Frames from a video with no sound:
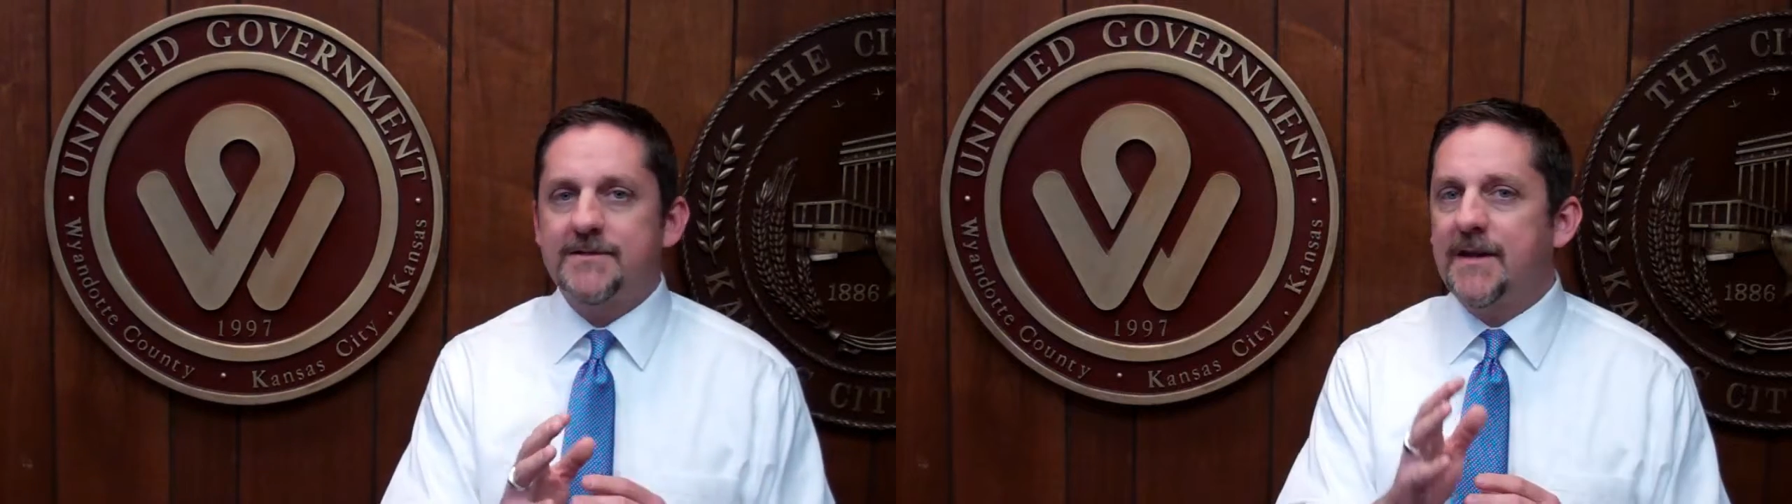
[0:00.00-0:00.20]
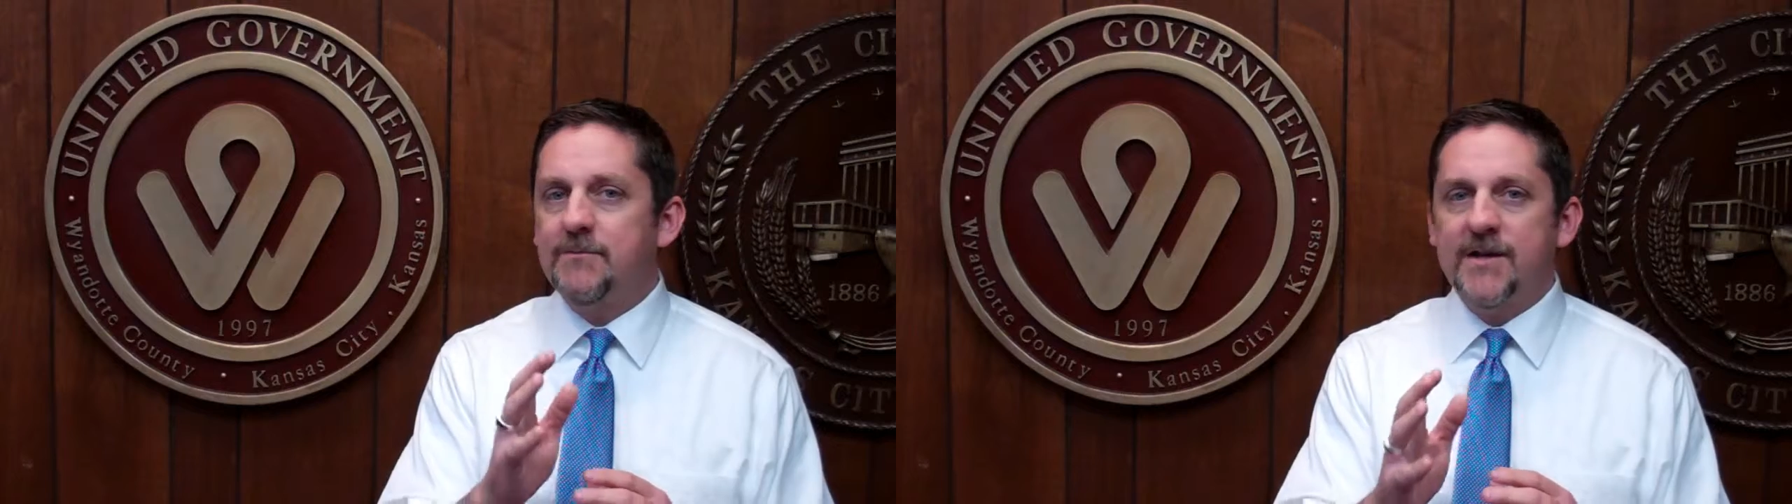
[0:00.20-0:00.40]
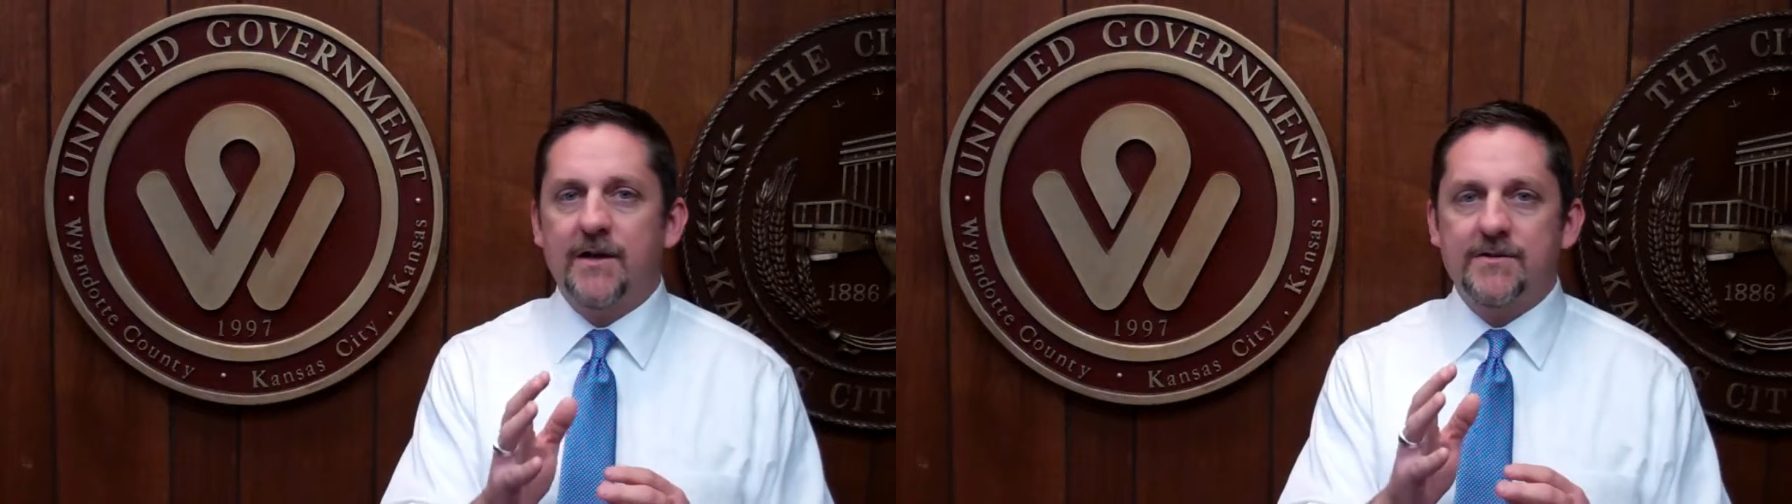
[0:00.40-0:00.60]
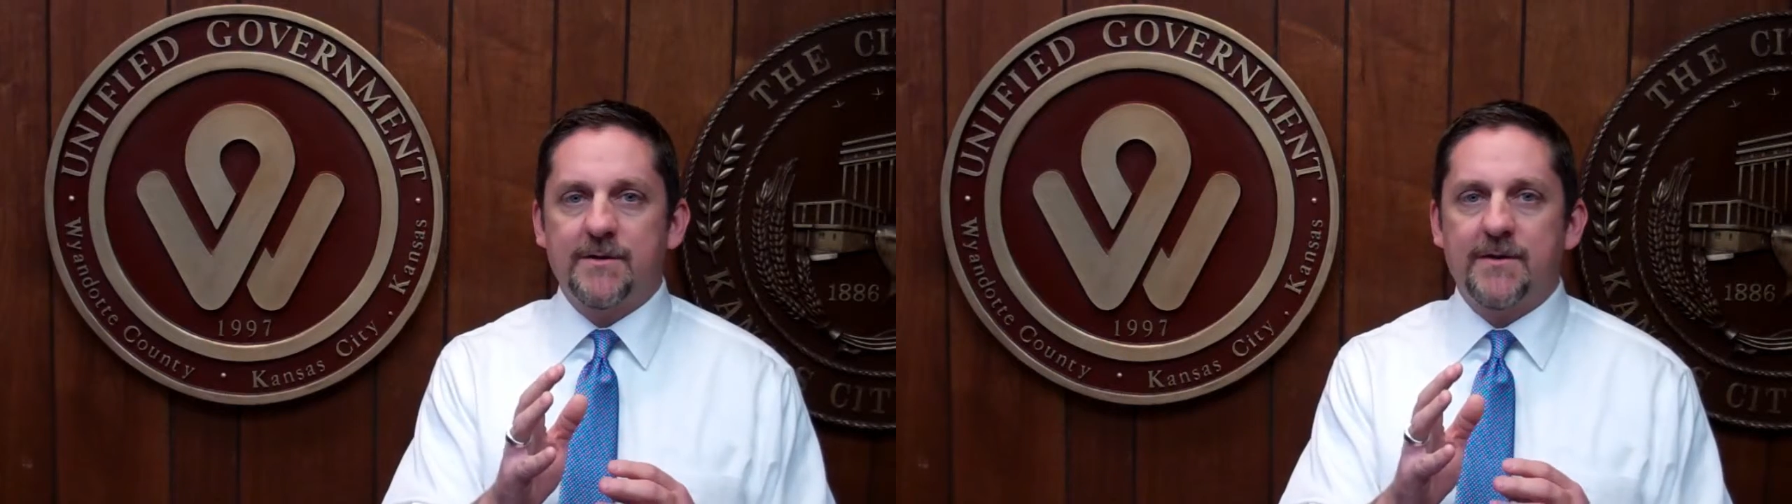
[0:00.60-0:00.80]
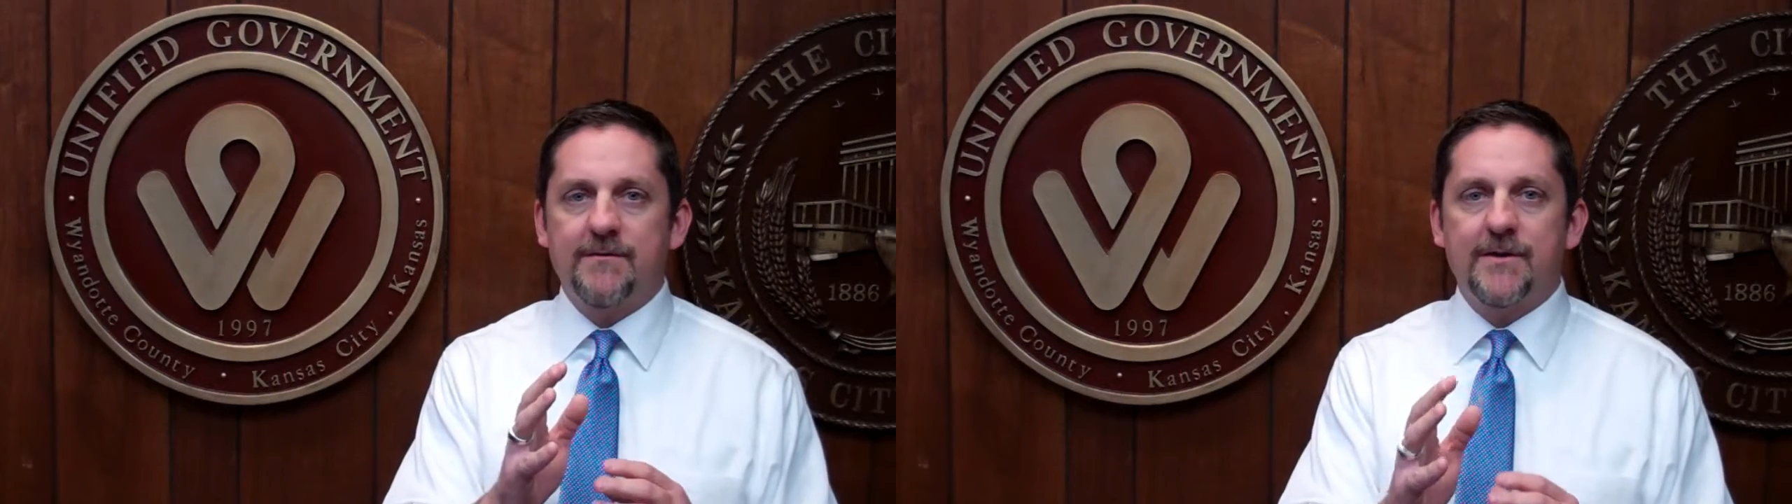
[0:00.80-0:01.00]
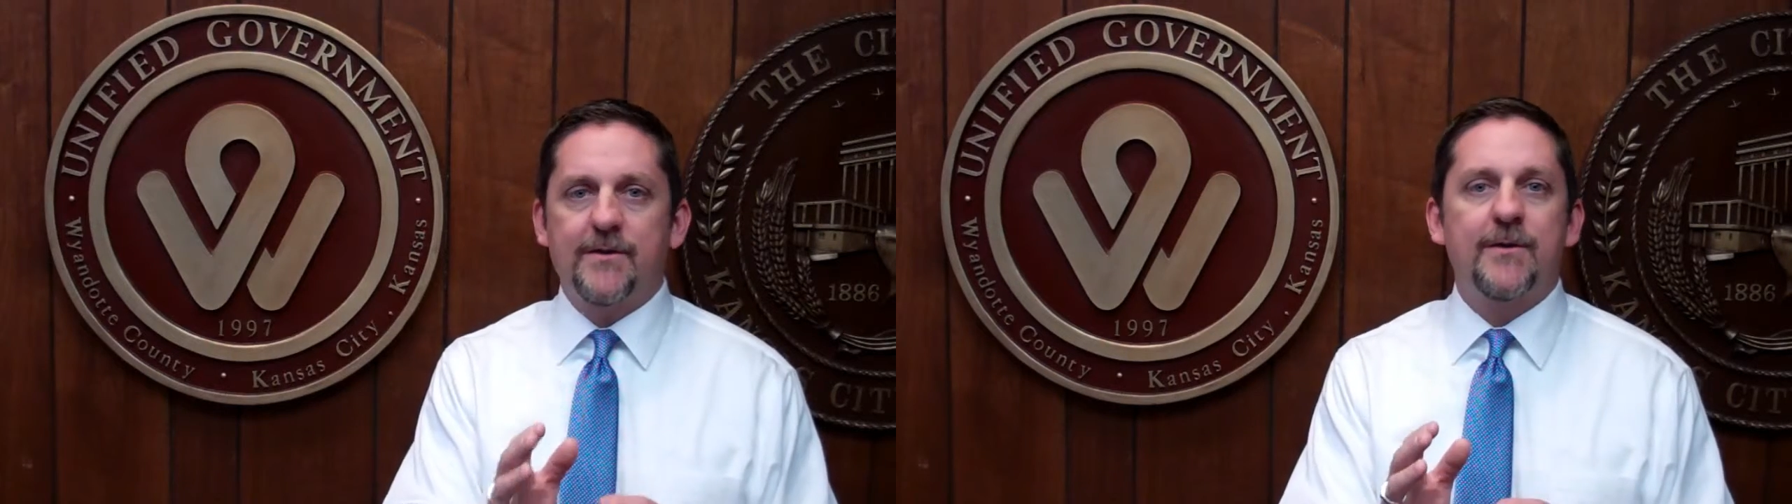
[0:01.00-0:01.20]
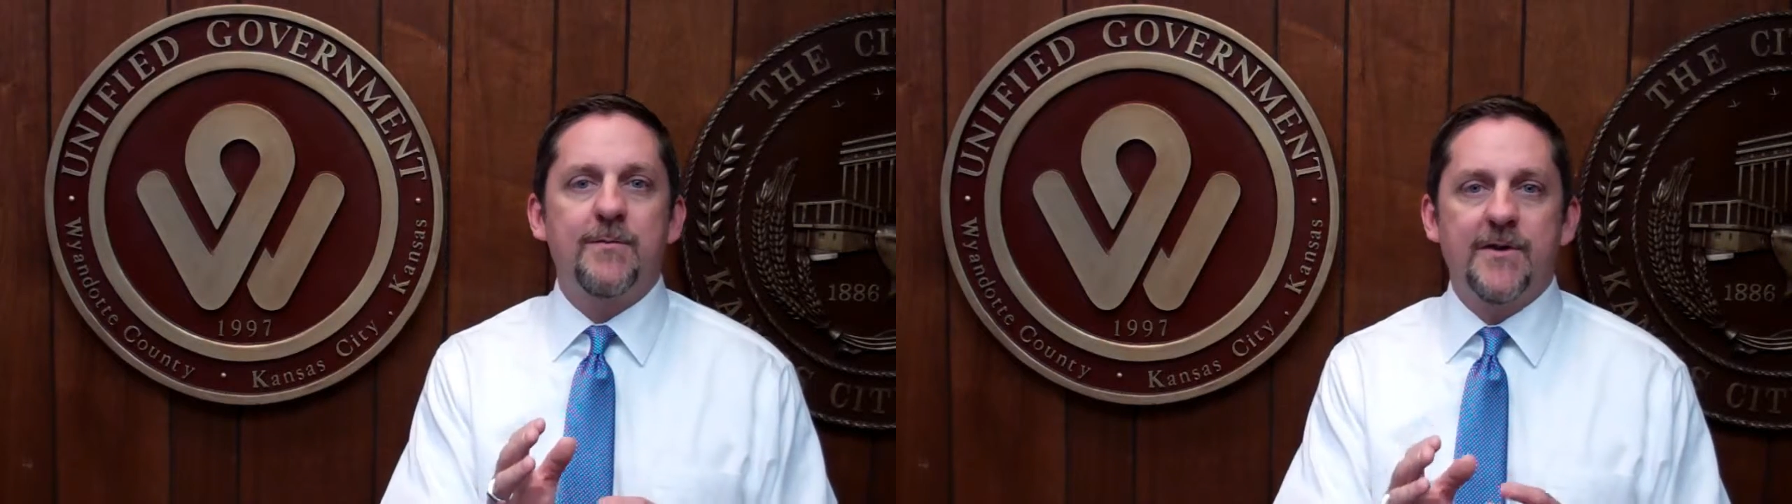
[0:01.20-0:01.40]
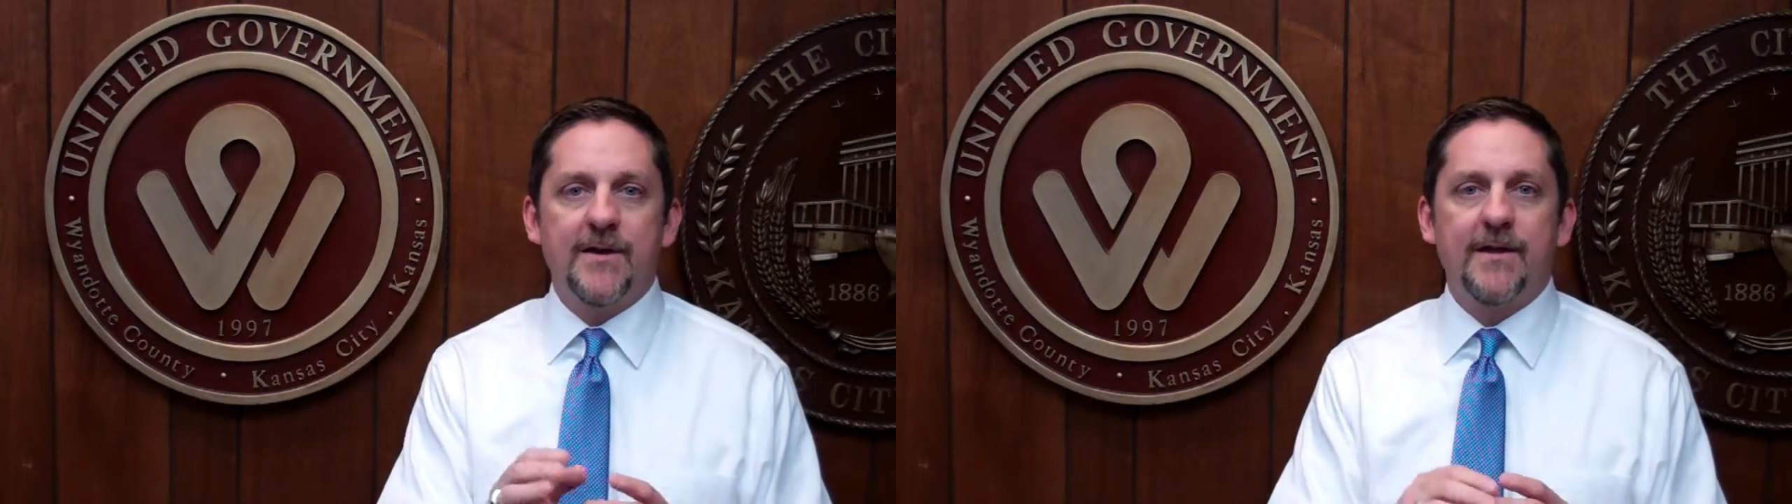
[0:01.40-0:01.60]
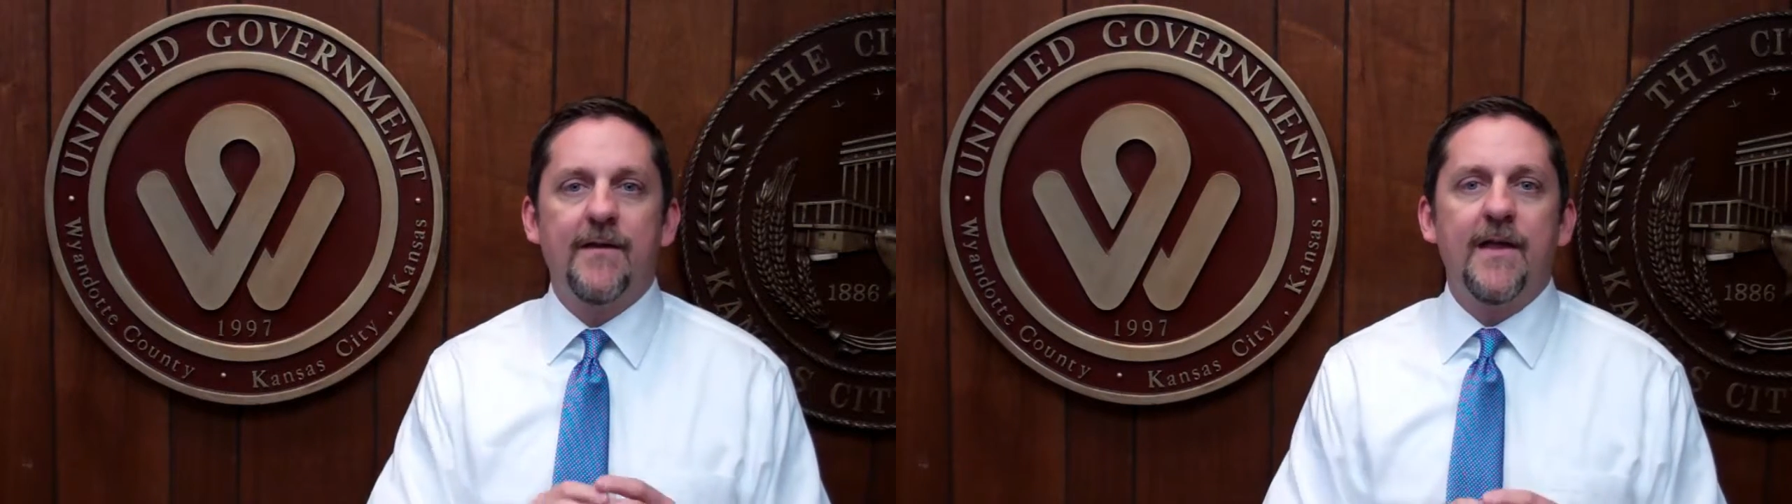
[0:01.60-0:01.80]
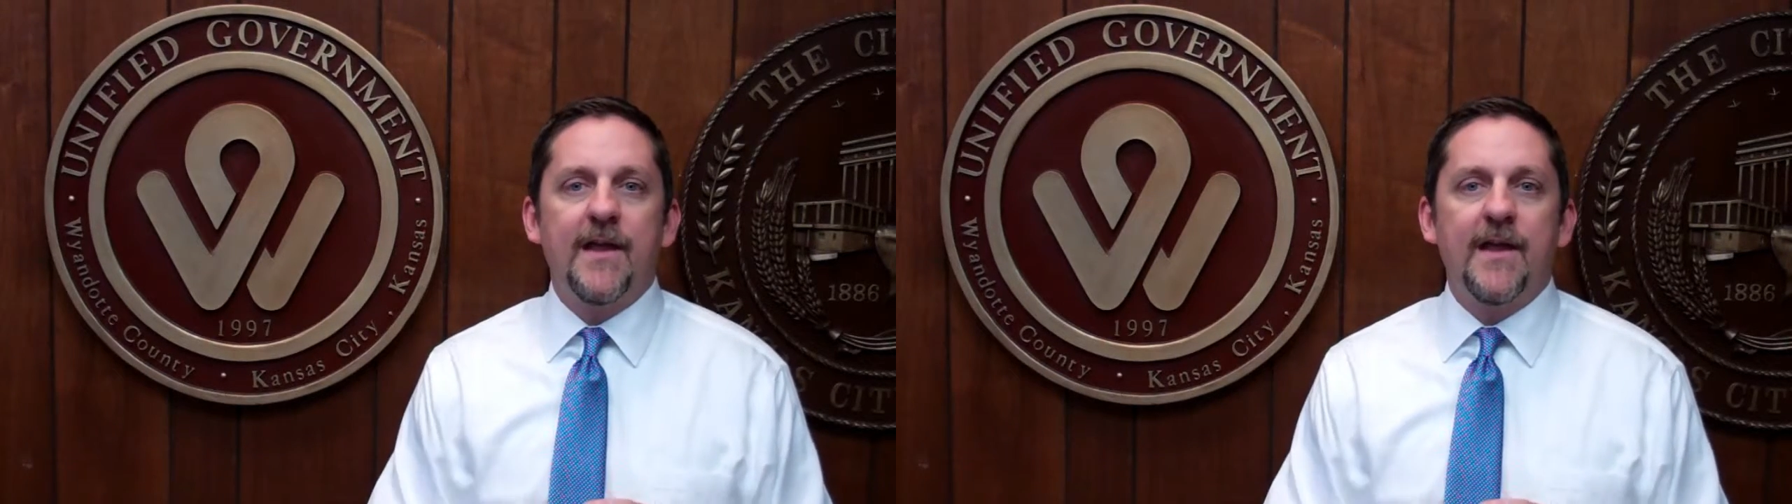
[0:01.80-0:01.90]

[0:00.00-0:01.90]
and the same challenge I'm giving to the community,